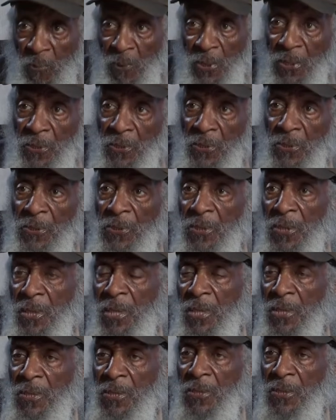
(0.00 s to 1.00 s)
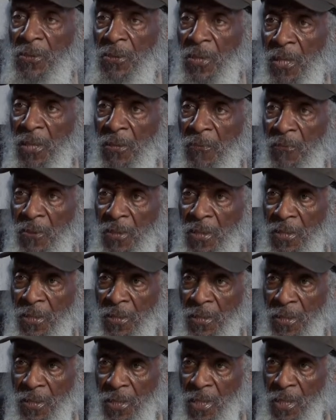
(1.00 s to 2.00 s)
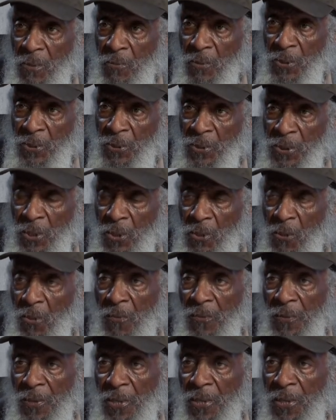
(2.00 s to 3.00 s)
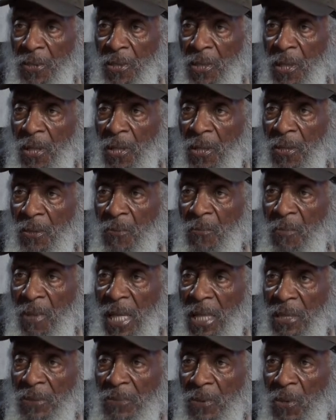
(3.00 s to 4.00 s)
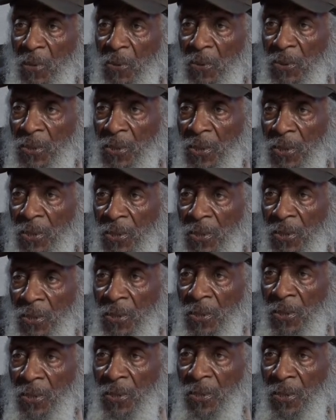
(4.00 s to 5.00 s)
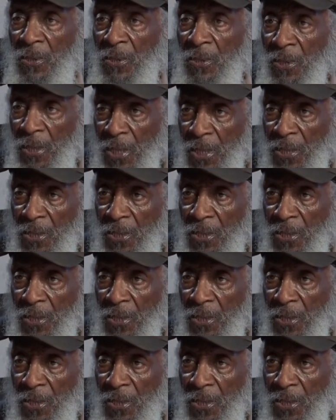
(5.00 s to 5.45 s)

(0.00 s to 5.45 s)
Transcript: breaking the chains of slavery, and it was sent over here to honor black folks and